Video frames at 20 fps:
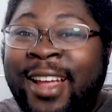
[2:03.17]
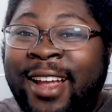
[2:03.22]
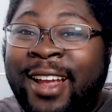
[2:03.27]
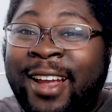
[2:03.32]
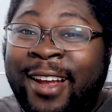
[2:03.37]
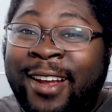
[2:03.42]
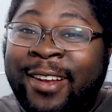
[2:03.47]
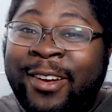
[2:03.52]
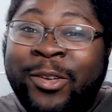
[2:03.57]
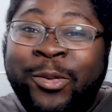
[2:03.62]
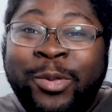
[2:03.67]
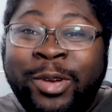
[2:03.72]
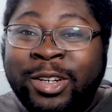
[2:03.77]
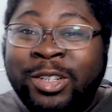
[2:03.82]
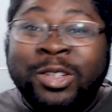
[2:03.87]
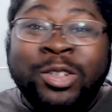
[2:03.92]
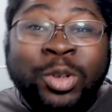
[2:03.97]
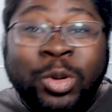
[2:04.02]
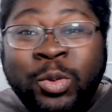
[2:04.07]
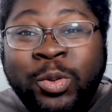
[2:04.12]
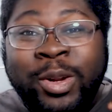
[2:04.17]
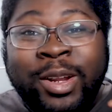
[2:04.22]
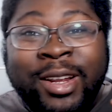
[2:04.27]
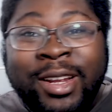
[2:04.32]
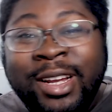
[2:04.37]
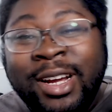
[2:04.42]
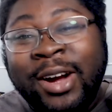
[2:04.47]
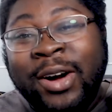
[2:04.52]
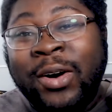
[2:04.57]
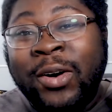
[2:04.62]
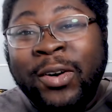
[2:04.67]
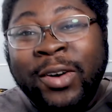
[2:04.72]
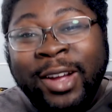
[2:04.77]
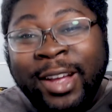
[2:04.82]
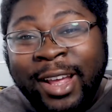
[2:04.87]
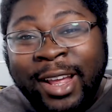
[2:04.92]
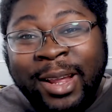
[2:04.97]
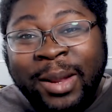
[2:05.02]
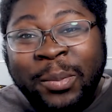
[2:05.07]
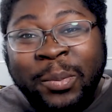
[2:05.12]
and we should tweak our
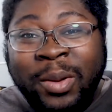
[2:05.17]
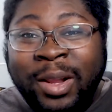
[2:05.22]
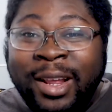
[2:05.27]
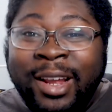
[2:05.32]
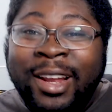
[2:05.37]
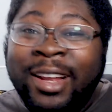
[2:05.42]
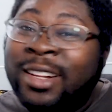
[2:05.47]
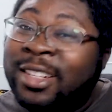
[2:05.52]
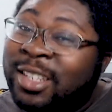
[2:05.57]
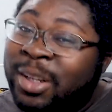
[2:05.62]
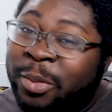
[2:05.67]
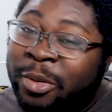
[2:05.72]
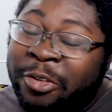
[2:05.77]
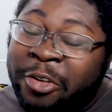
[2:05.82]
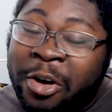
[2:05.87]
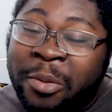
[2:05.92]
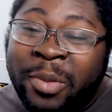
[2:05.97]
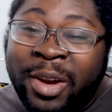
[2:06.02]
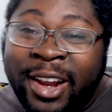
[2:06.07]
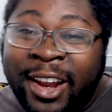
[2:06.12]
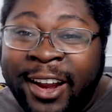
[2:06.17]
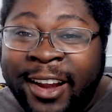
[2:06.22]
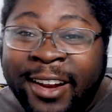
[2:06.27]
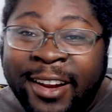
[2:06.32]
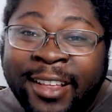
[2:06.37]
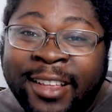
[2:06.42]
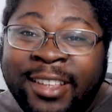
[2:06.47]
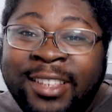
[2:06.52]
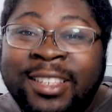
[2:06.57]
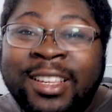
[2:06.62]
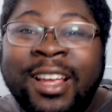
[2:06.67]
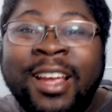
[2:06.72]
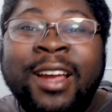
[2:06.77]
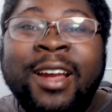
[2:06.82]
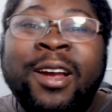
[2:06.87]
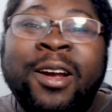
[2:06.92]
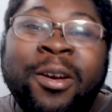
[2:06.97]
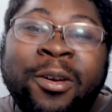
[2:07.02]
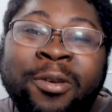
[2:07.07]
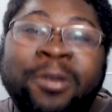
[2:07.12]
gameplay and some of our mechanics
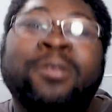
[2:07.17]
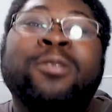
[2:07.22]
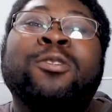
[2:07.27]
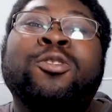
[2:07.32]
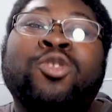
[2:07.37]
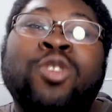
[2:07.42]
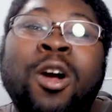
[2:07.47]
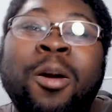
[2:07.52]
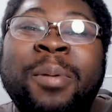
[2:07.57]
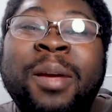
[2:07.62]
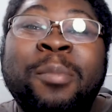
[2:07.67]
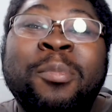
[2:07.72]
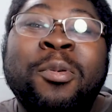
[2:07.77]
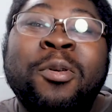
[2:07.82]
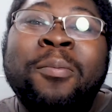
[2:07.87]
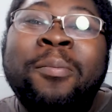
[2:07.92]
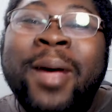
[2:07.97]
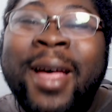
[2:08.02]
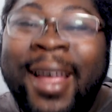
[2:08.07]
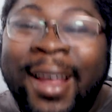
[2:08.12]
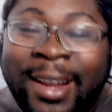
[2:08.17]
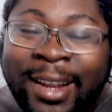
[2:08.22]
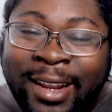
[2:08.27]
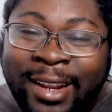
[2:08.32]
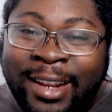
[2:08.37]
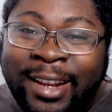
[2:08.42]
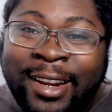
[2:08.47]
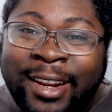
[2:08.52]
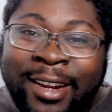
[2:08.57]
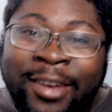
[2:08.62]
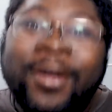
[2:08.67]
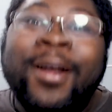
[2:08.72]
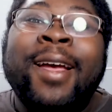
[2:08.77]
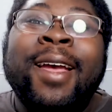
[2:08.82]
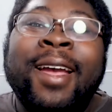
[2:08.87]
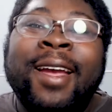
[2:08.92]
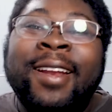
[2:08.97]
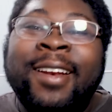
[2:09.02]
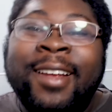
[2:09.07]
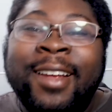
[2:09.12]
in order to draw people back in
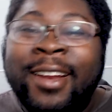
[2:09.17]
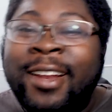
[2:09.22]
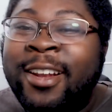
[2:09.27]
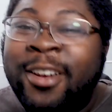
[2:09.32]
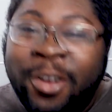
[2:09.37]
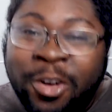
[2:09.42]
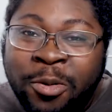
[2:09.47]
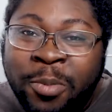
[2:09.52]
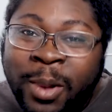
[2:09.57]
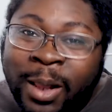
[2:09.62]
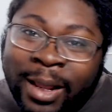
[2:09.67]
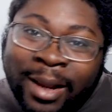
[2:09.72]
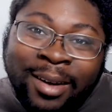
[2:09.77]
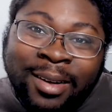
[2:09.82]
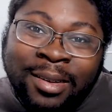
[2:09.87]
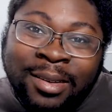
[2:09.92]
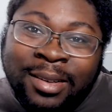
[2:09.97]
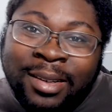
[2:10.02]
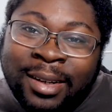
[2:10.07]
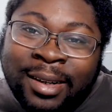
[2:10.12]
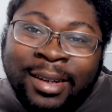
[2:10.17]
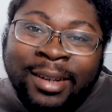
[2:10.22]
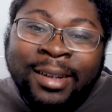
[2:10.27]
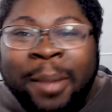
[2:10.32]
and get in new players.